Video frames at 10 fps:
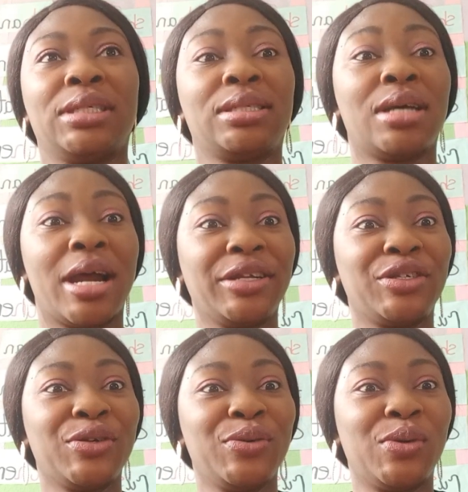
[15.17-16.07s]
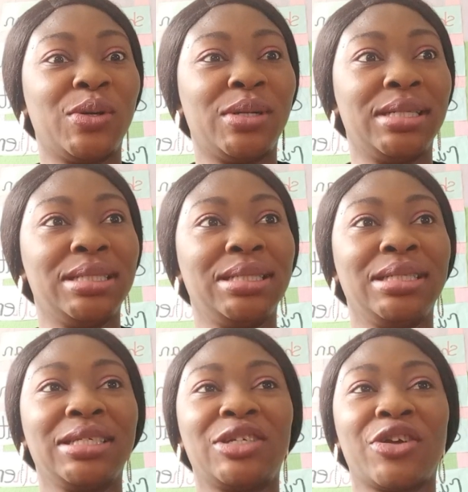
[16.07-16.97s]
the title on
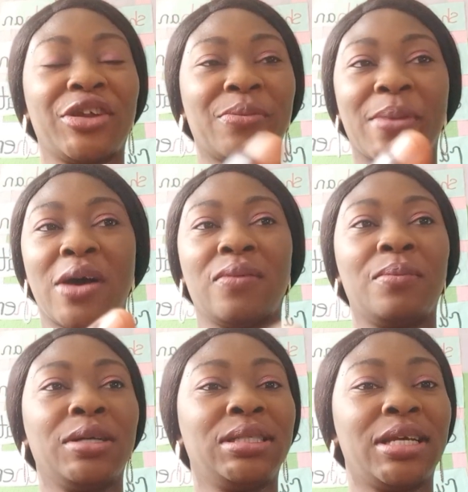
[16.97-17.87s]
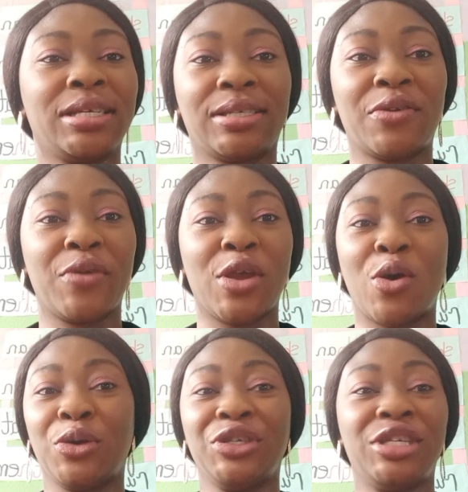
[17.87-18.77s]
talking about Montessori,
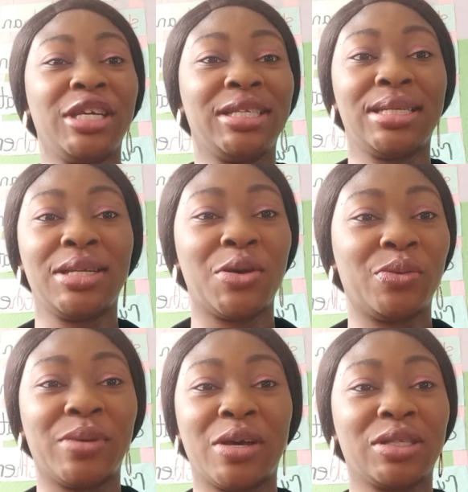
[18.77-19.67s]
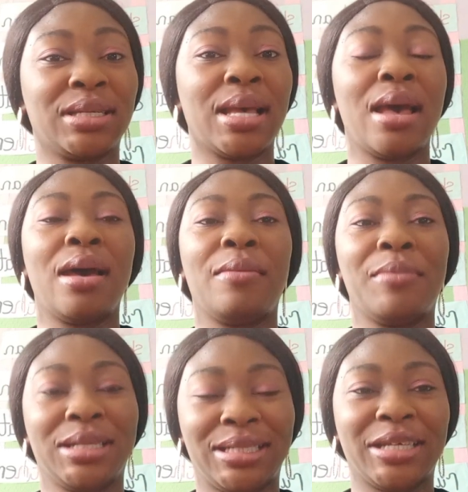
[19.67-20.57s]
all you need to know about
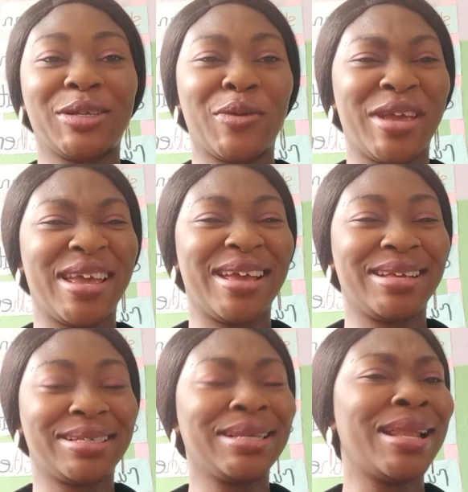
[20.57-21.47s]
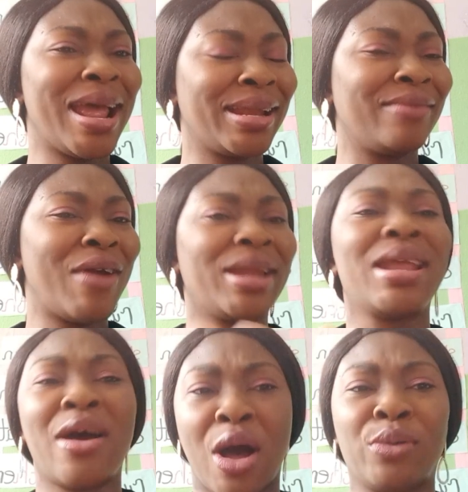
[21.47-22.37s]
Montessori. So like right
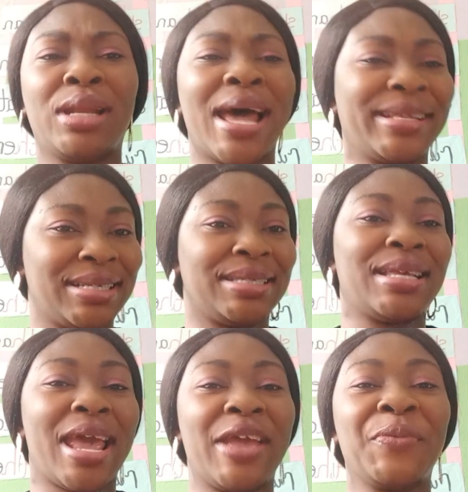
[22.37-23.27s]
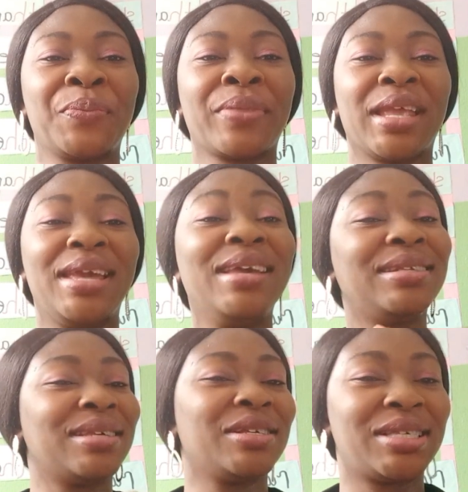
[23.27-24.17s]
now I would like to say
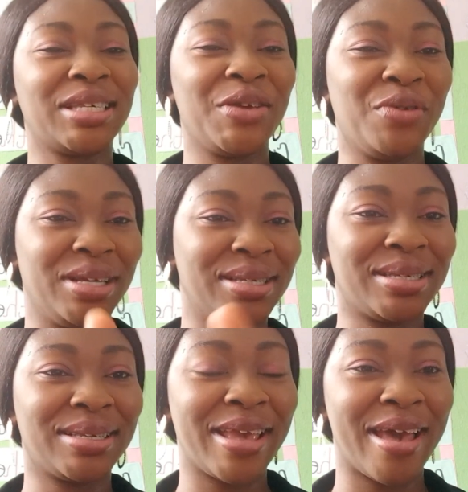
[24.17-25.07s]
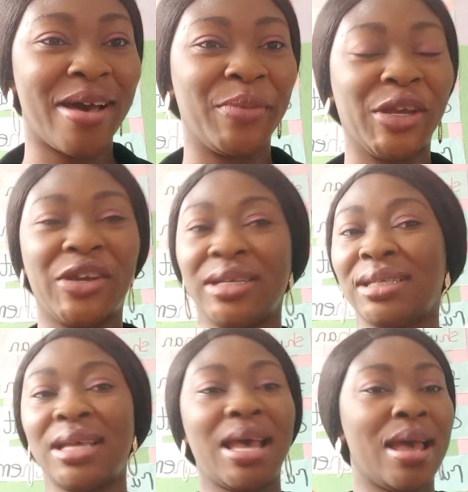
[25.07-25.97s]
it's a series, yeah, because
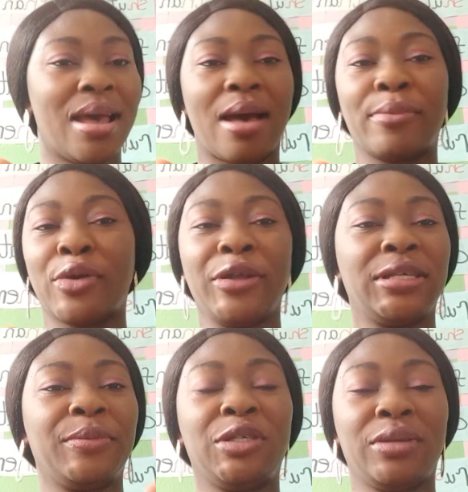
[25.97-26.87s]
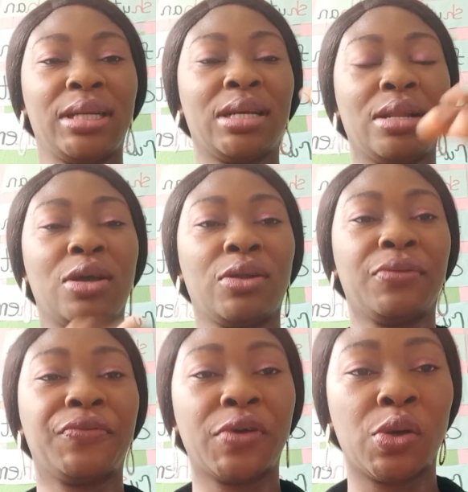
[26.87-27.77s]
I'm going to be doing a lot
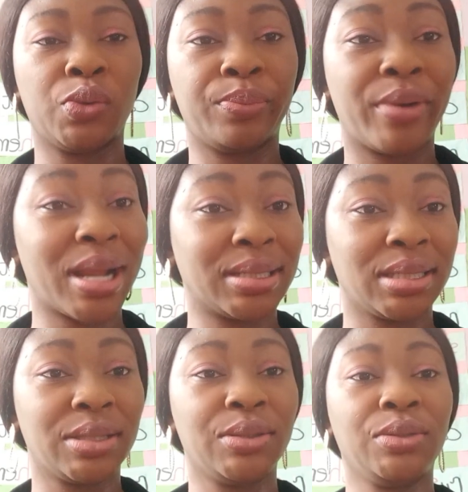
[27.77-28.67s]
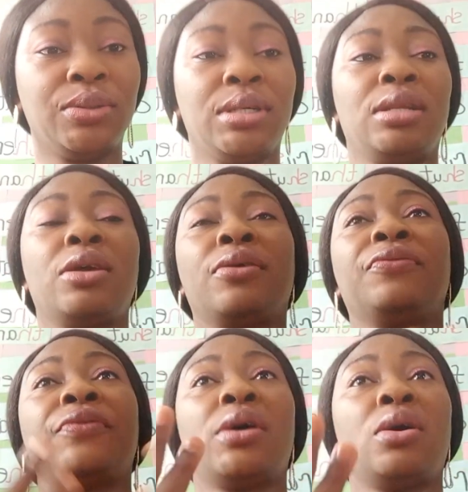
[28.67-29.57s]
of practical, a lot of